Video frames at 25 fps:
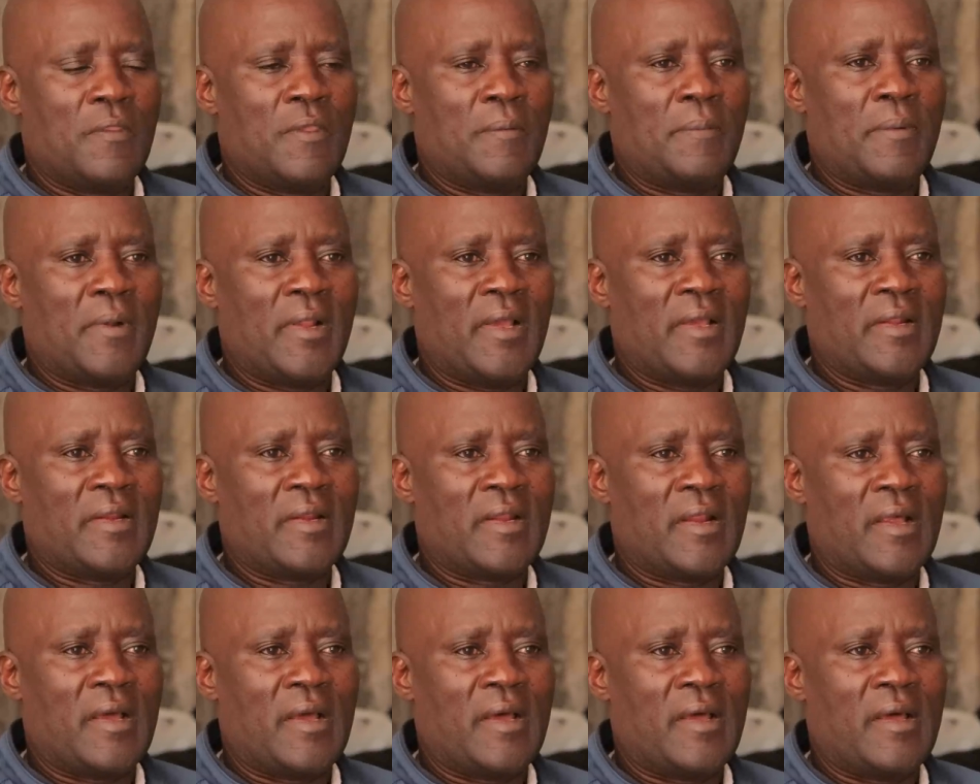The
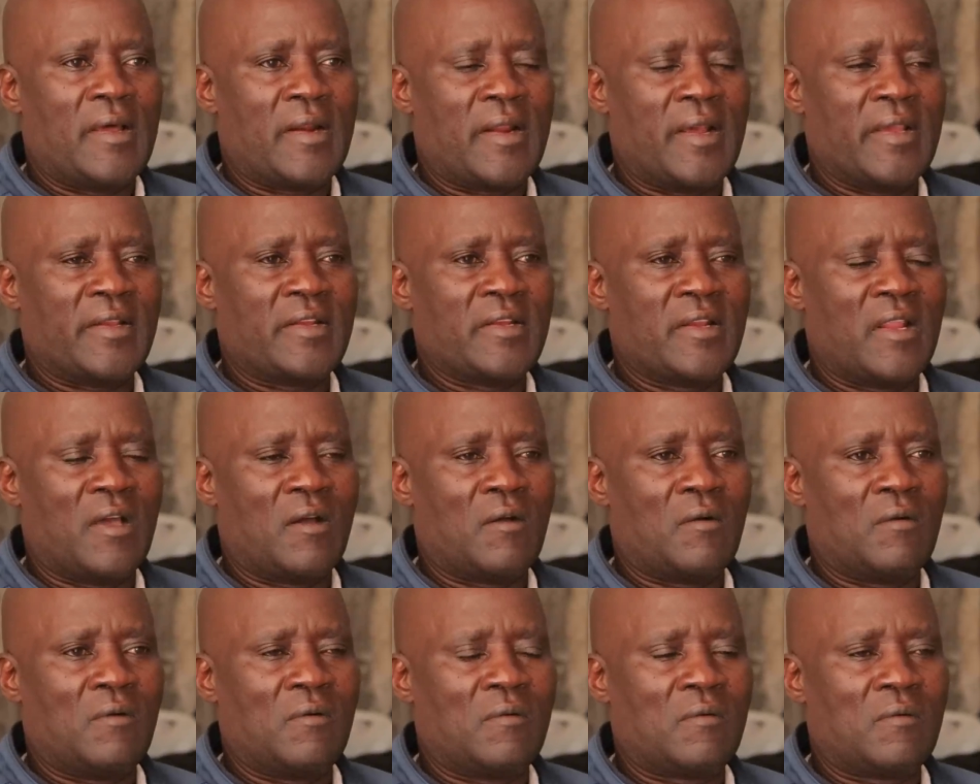plan right
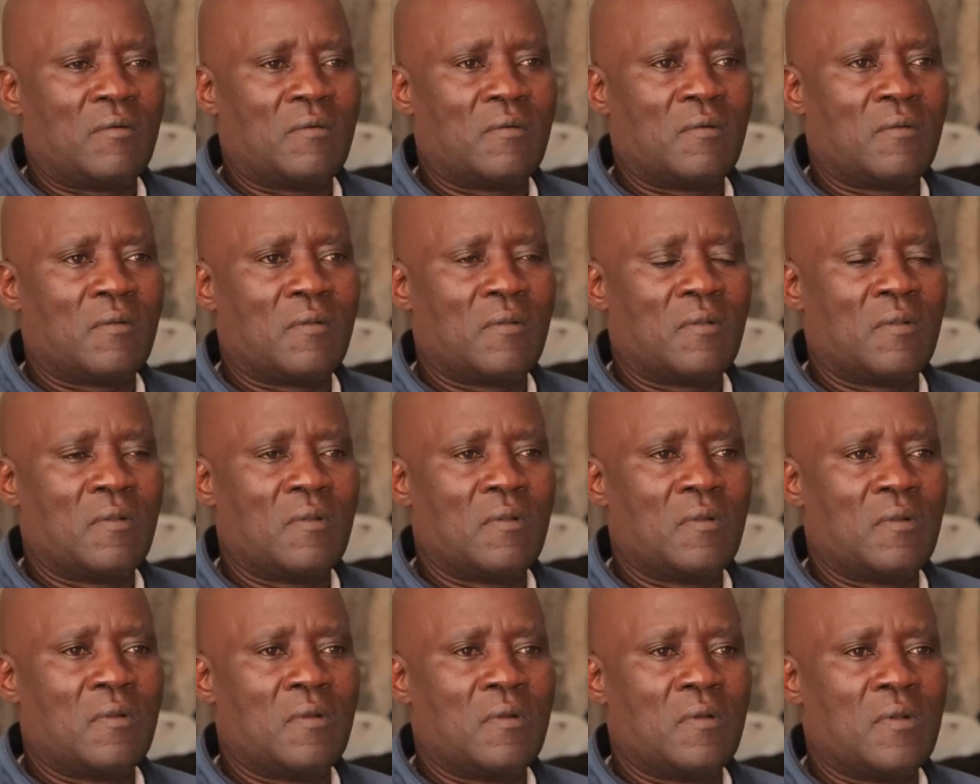now,
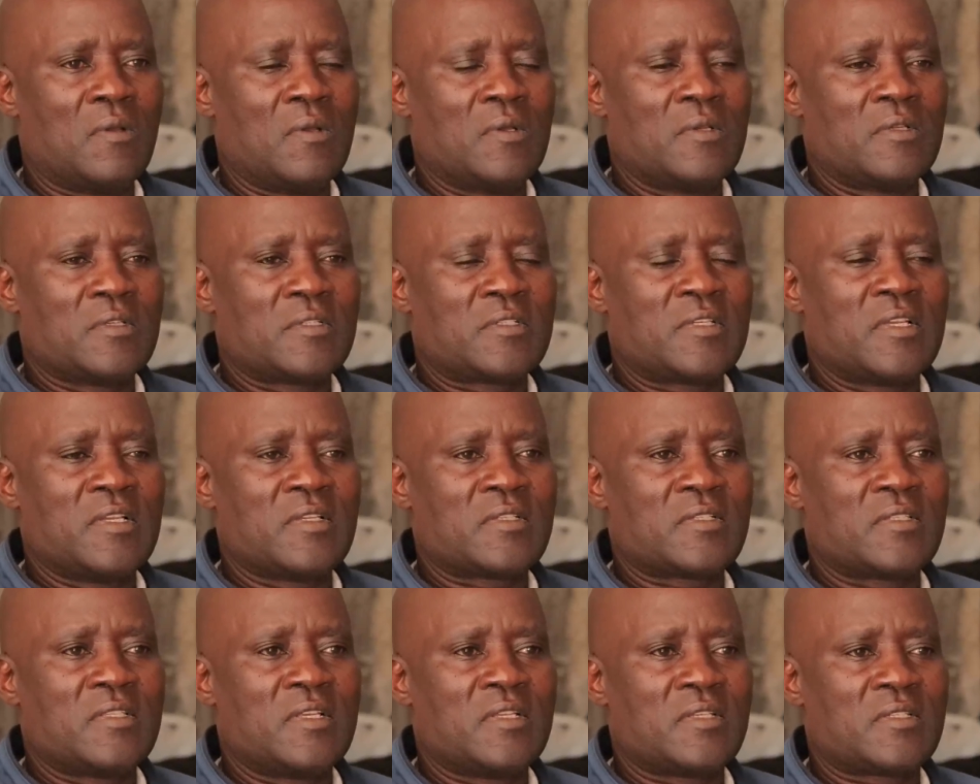
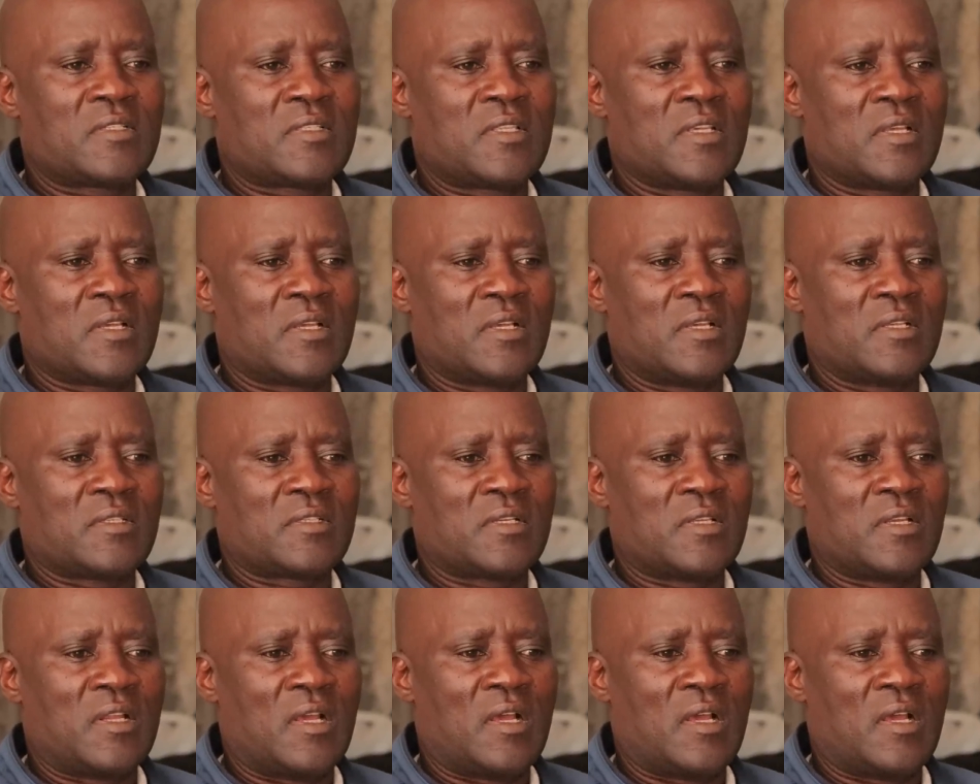since this thing is a